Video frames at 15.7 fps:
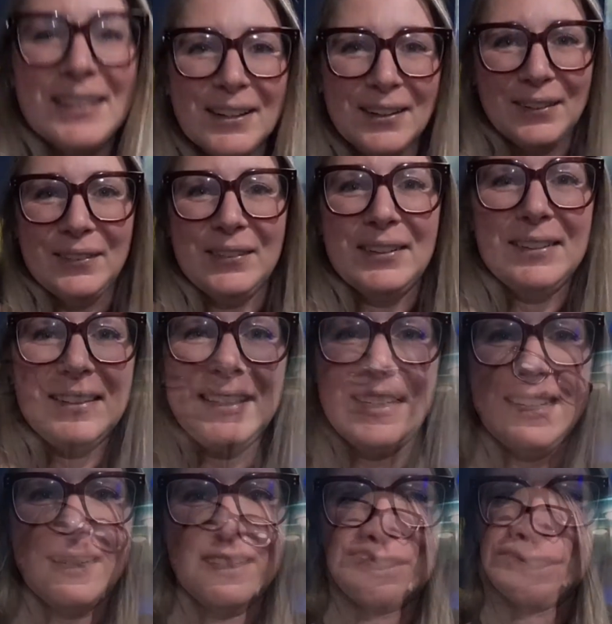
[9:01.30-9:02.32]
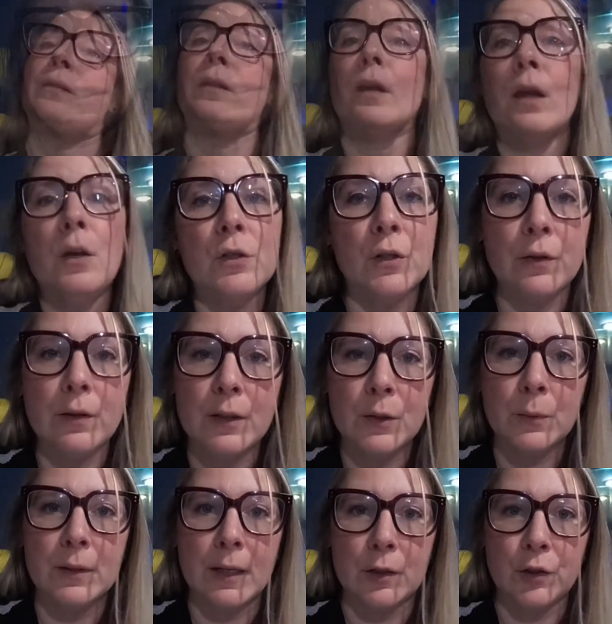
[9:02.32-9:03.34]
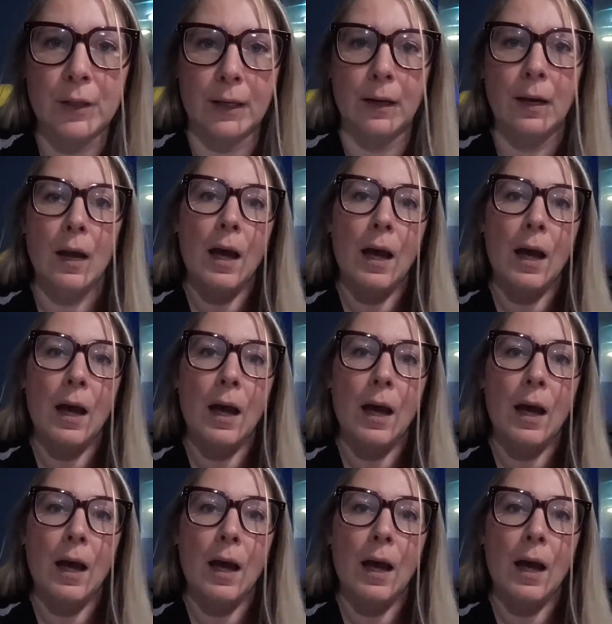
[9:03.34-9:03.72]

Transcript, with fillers: so the Sharon. So this was actually